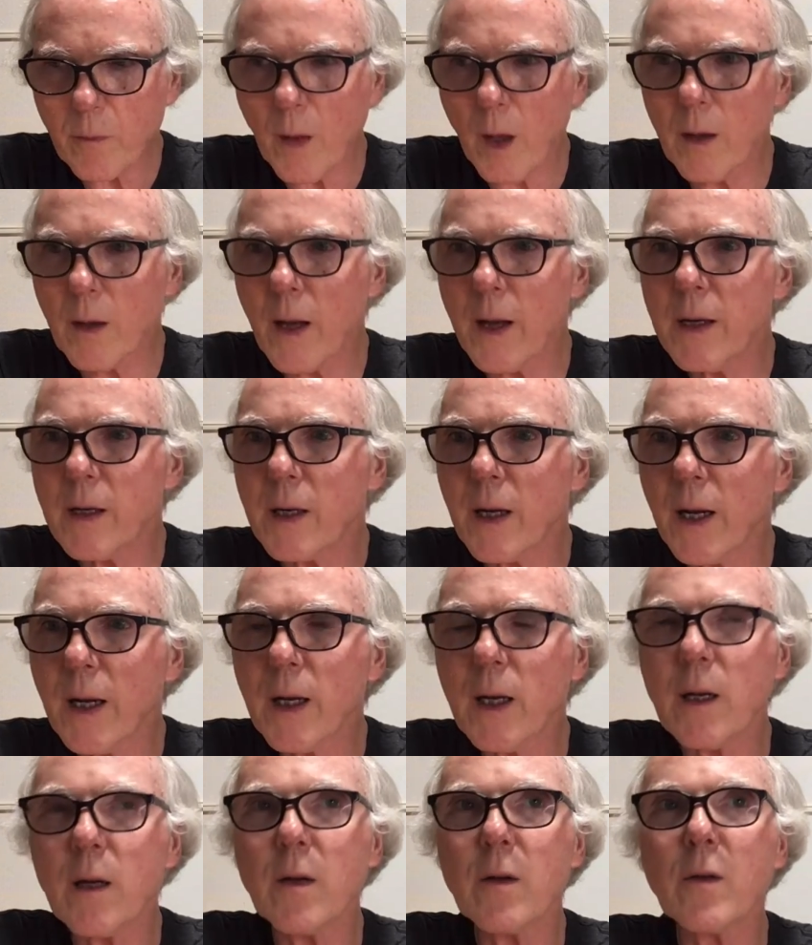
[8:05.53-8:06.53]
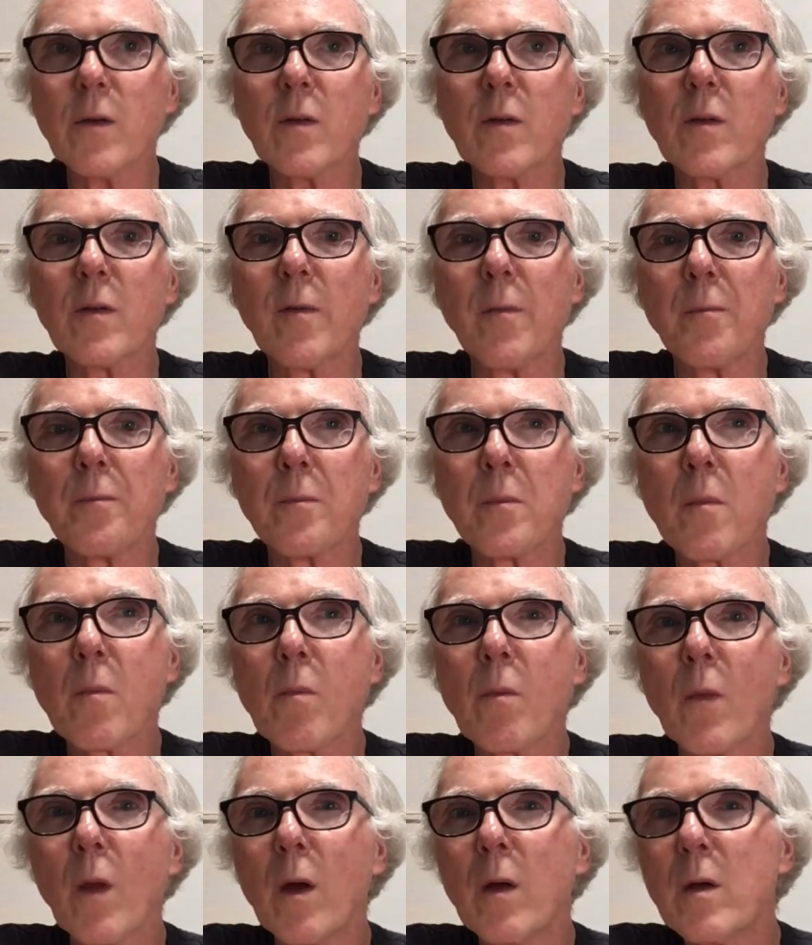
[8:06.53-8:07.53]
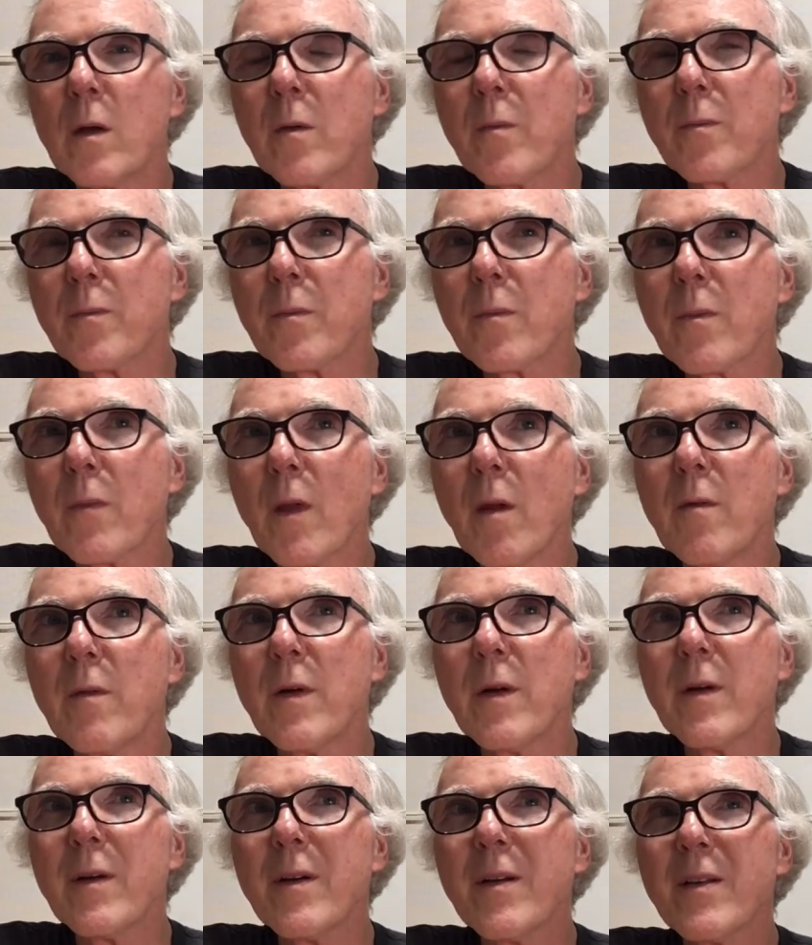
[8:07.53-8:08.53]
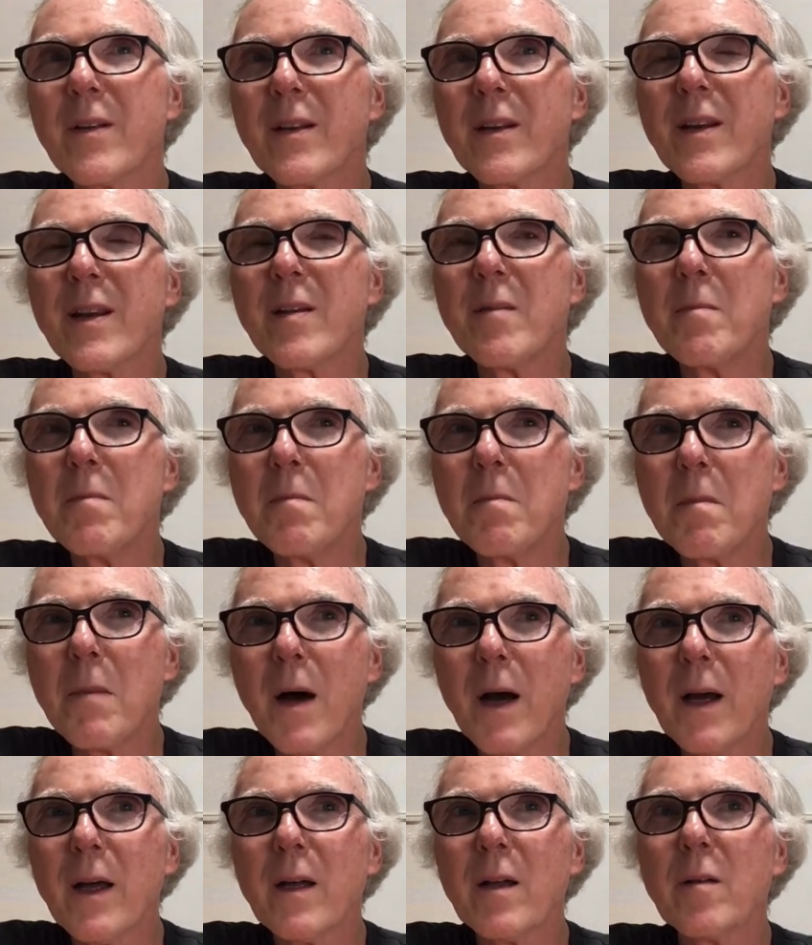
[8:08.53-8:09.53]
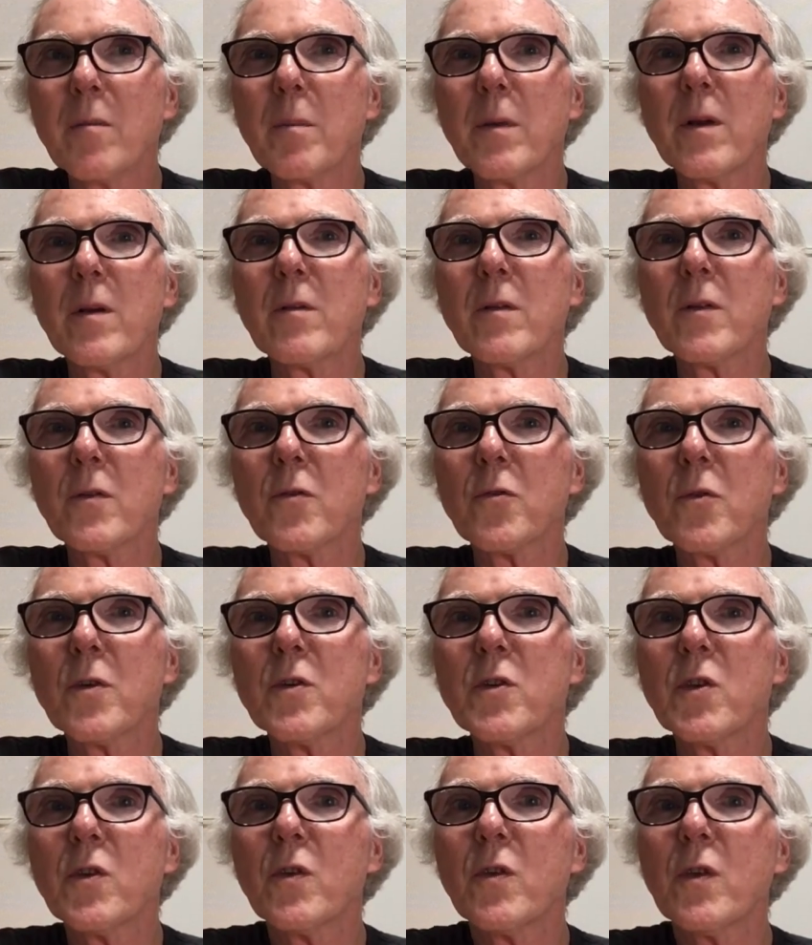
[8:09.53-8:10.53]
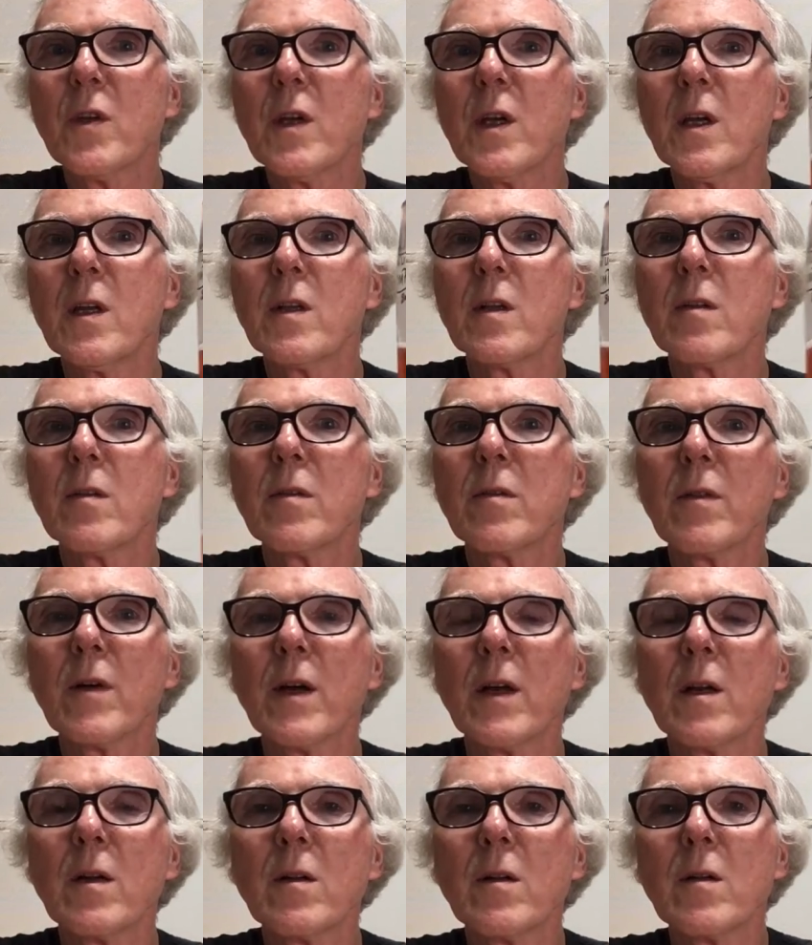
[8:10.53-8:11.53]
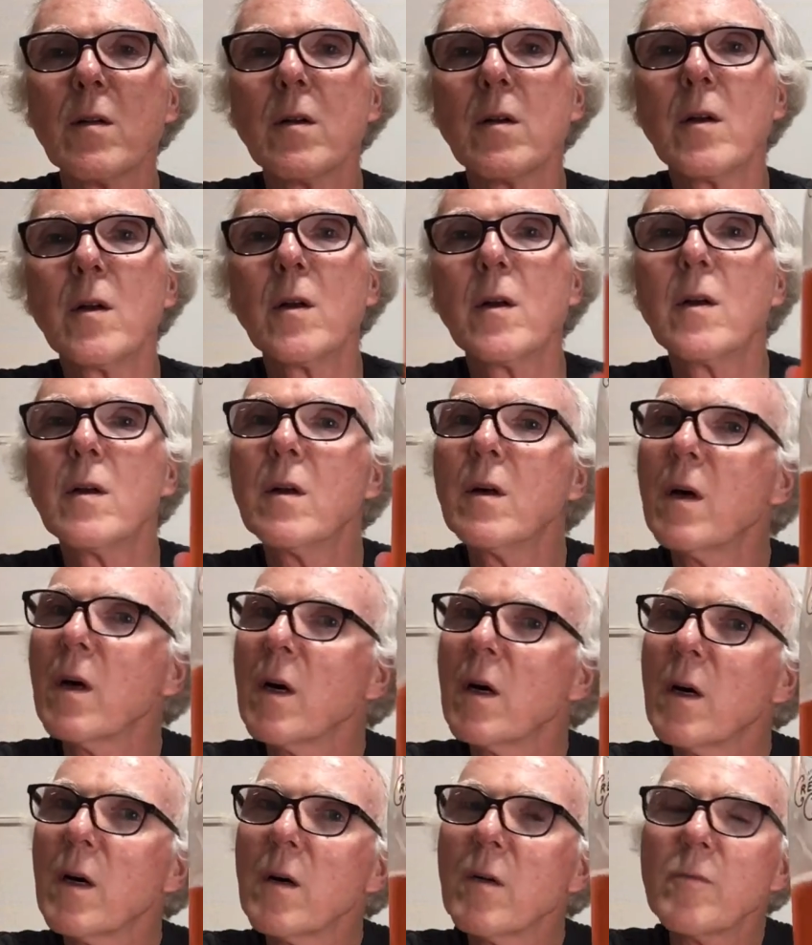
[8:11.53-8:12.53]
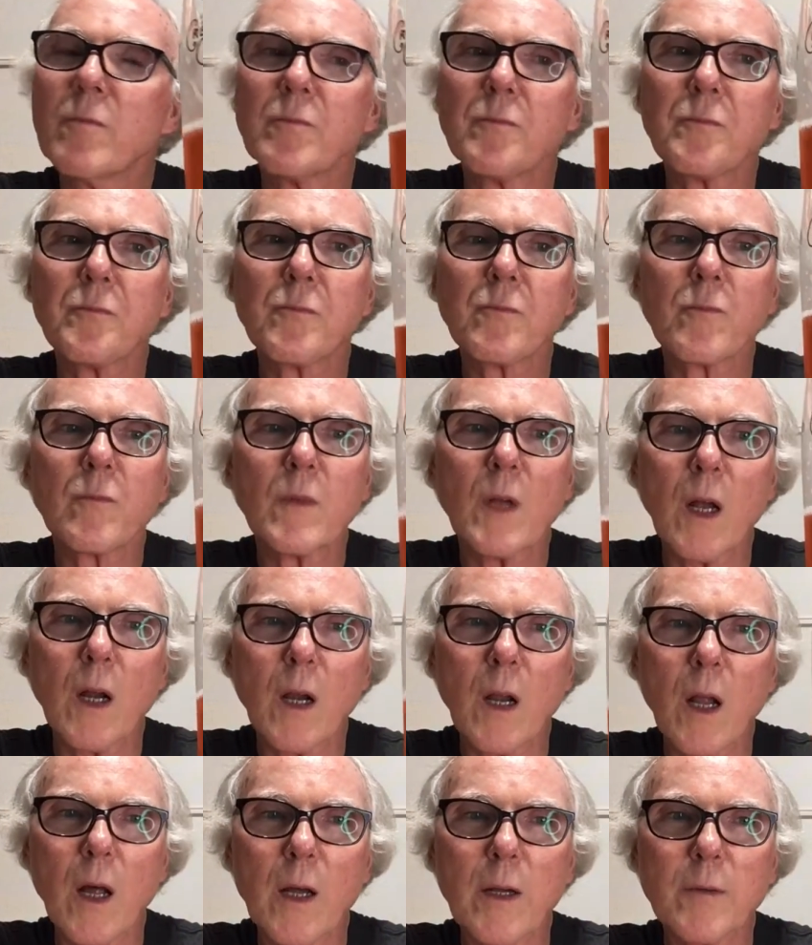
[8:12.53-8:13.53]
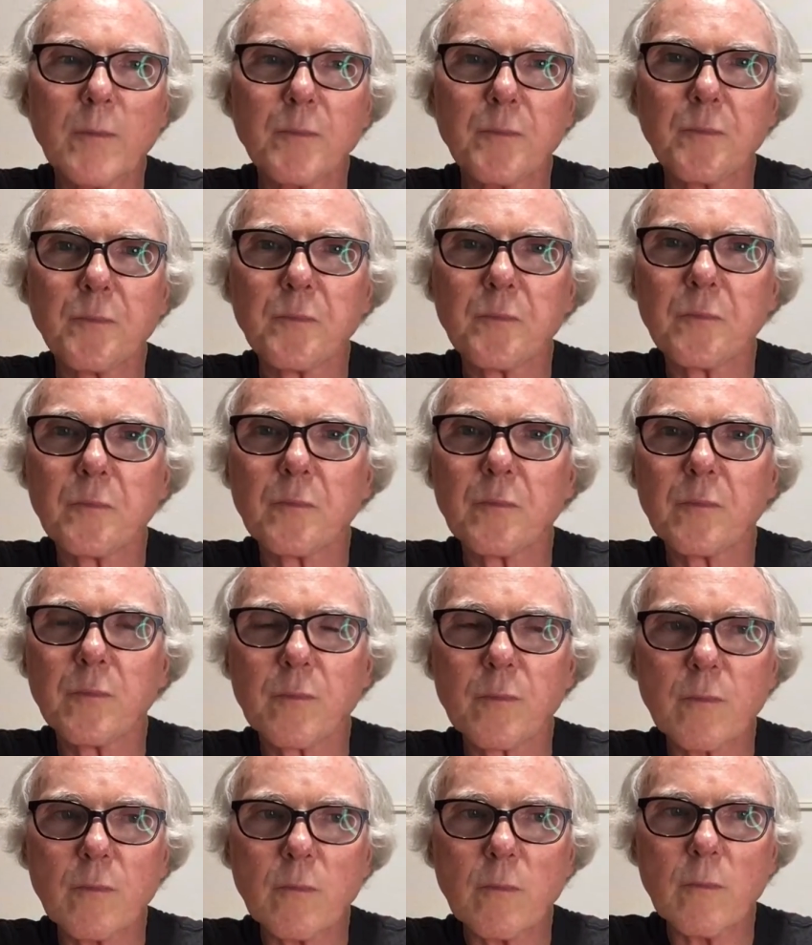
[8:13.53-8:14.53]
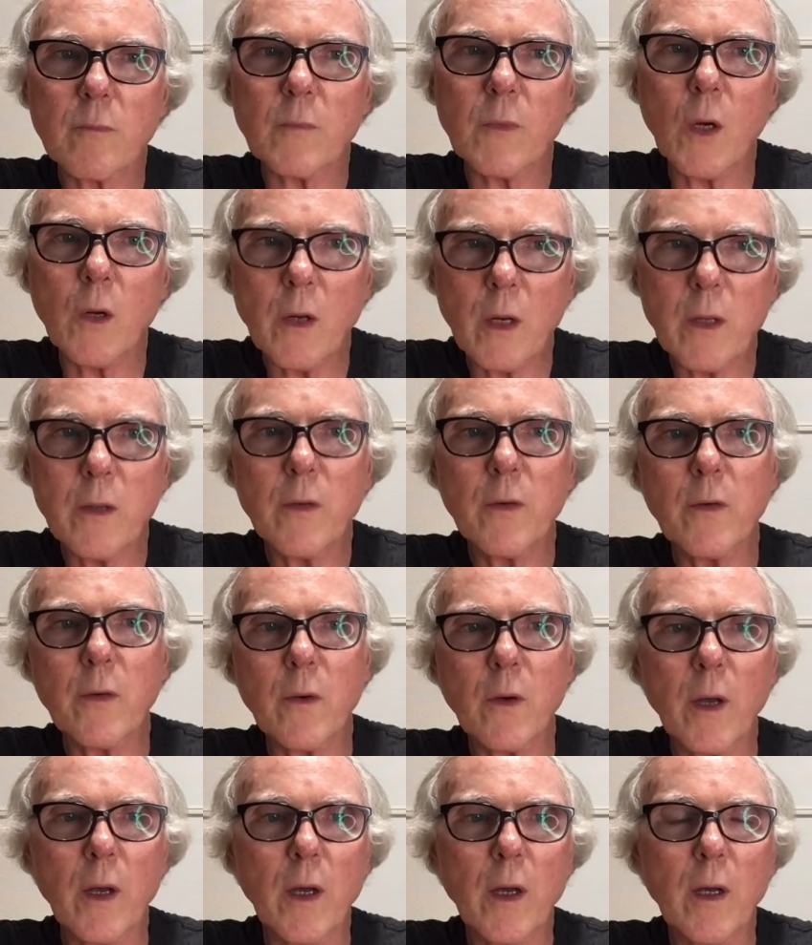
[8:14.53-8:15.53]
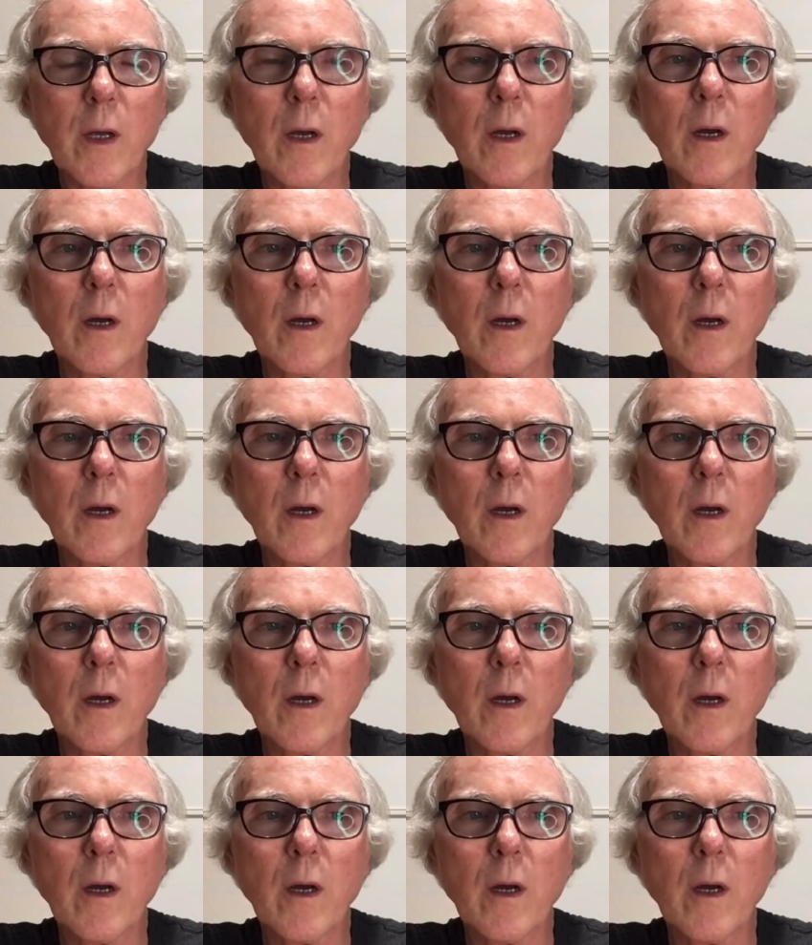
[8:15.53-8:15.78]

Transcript: Light tanginess. Very mild bit of astringency in the final. Not a lot. Okay, this is okay.